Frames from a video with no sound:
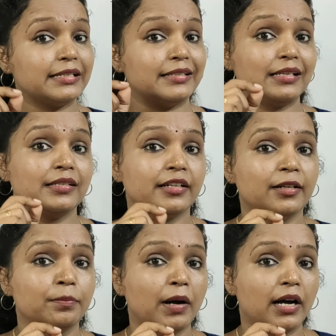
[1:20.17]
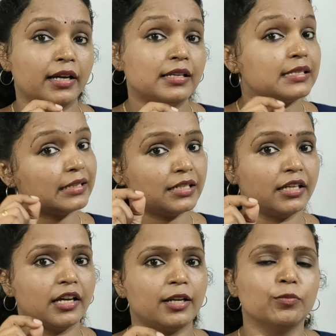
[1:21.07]
suggested by
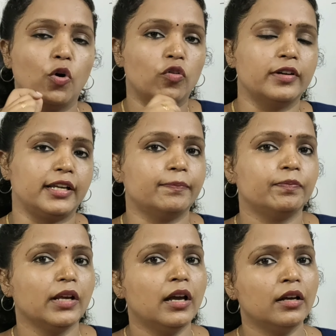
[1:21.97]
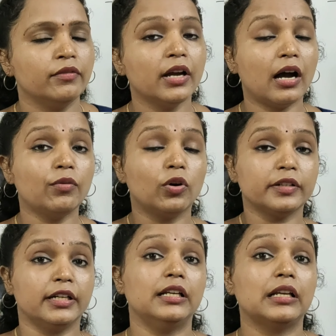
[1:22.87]
Sutton and Boveri. We have
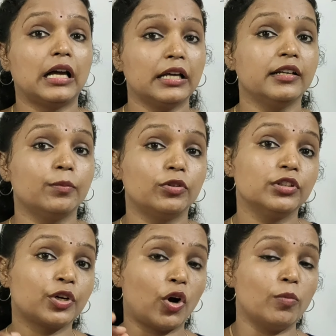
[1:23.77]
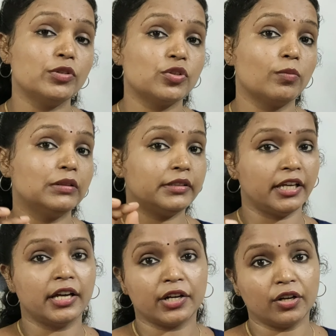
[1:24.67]
already learned about the chromosomal
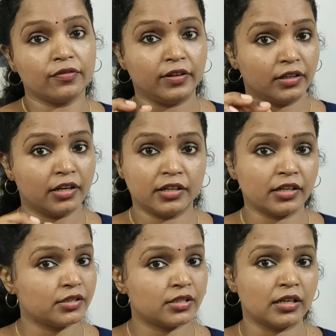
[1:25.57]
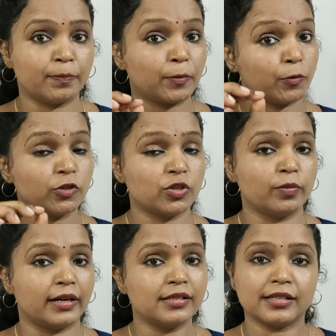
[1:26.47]
theory of inheritance proposed
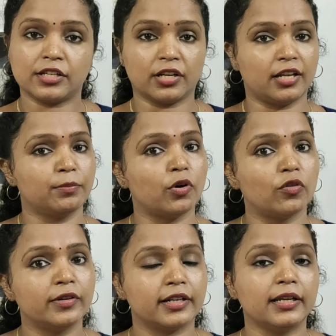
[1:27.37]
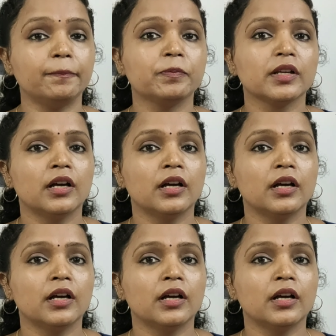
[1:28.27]
by Sutton and Boveri.